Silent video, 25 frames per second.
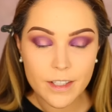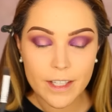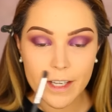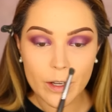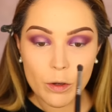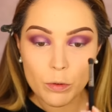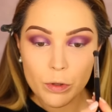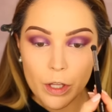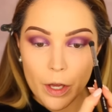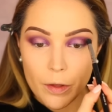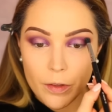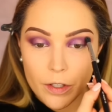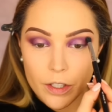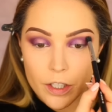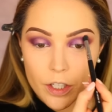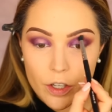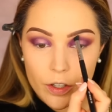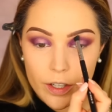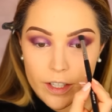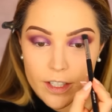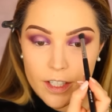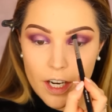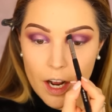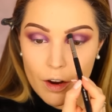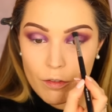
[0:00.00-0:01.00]
See, although this
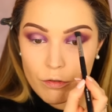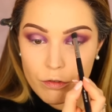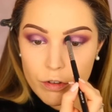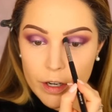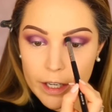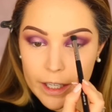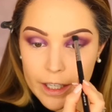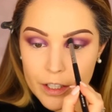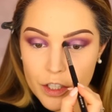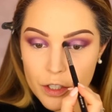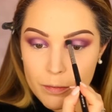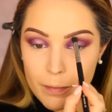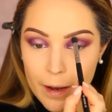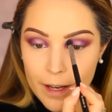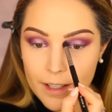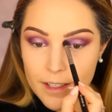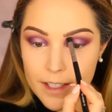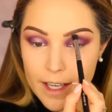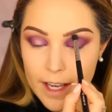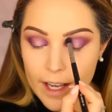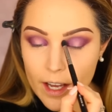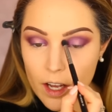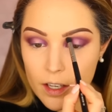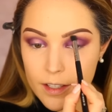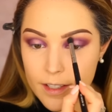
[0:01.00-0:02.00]
look is like really
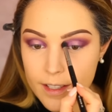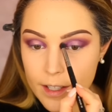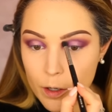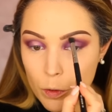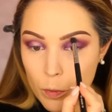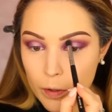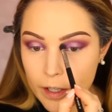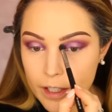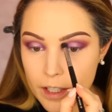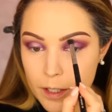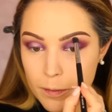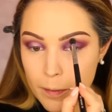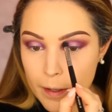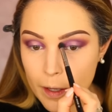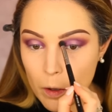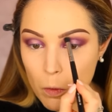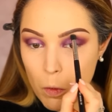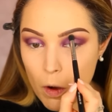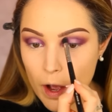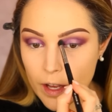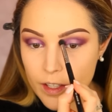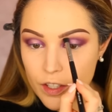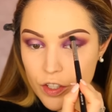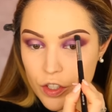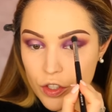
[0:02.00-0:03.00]
dramatic, I still want it to be
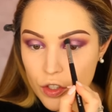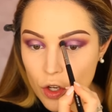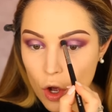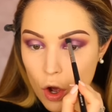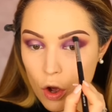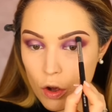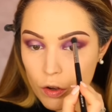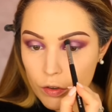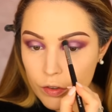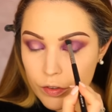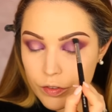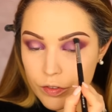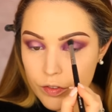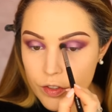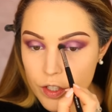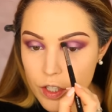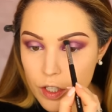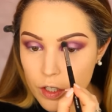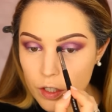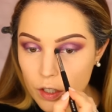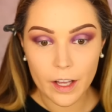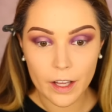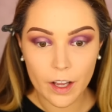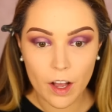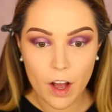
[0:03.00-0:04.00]
quite
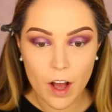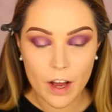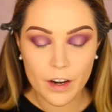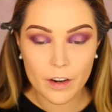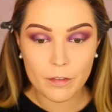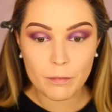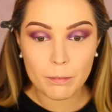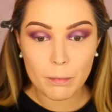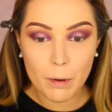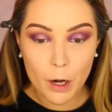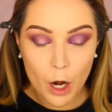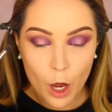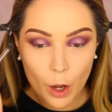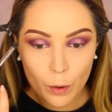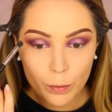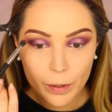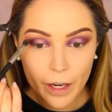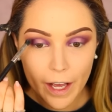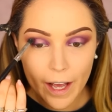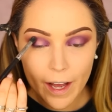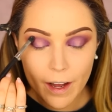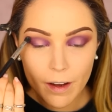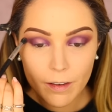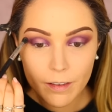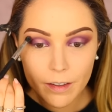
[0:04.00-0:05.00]
soft and kind of
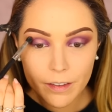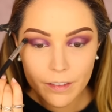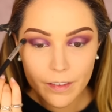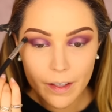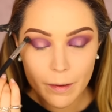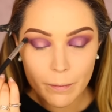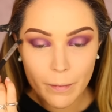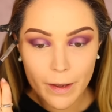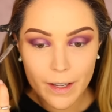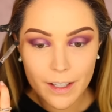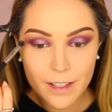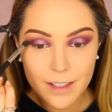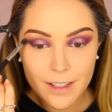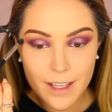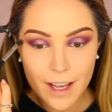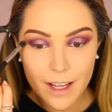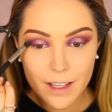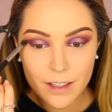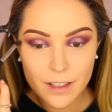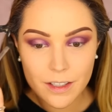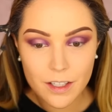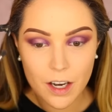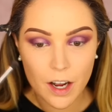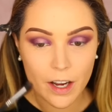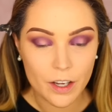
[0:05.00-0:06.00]
blown out, if that makes
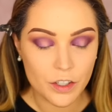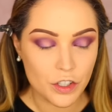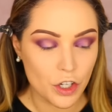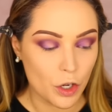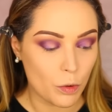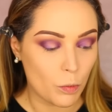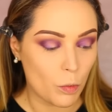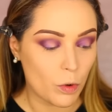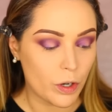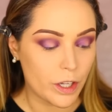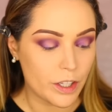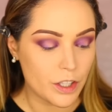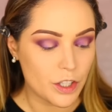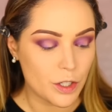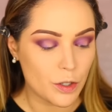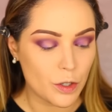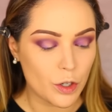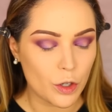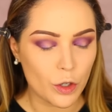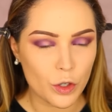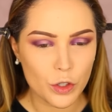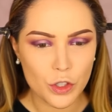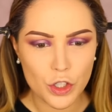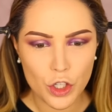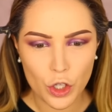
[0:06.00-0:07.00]
sense. Like I don't want it
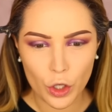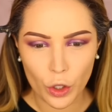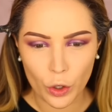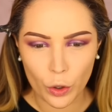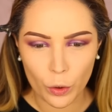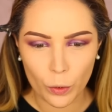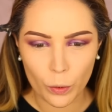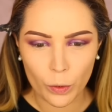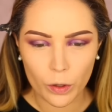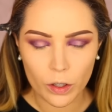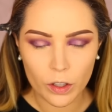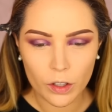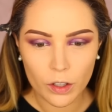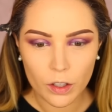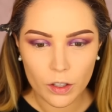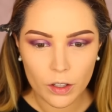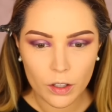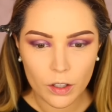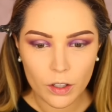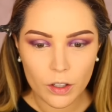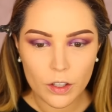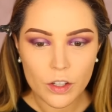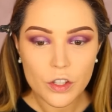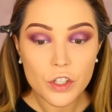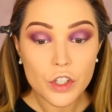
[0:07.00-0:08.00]
to look too
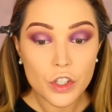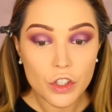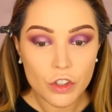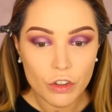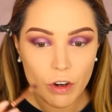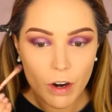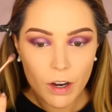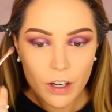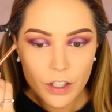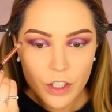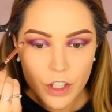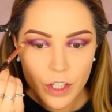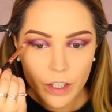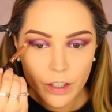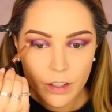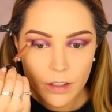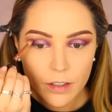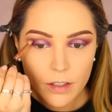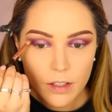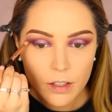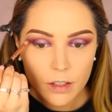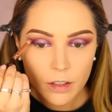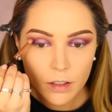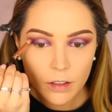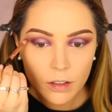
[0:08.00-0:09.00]

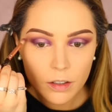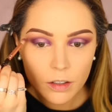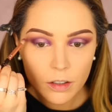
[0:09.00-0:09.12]
structured.